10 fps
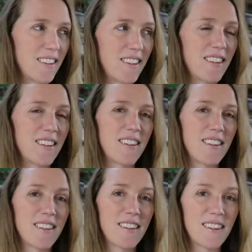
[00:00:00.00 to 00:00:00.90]

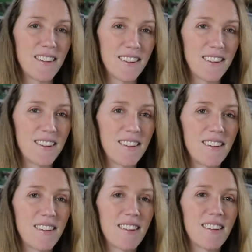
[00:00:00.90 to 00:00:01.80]

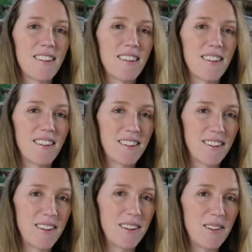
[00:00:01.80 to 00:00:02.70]

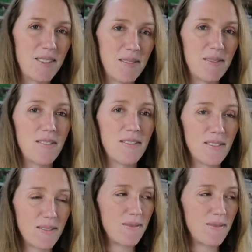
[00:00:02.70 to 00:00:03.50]
The person shown says nothing.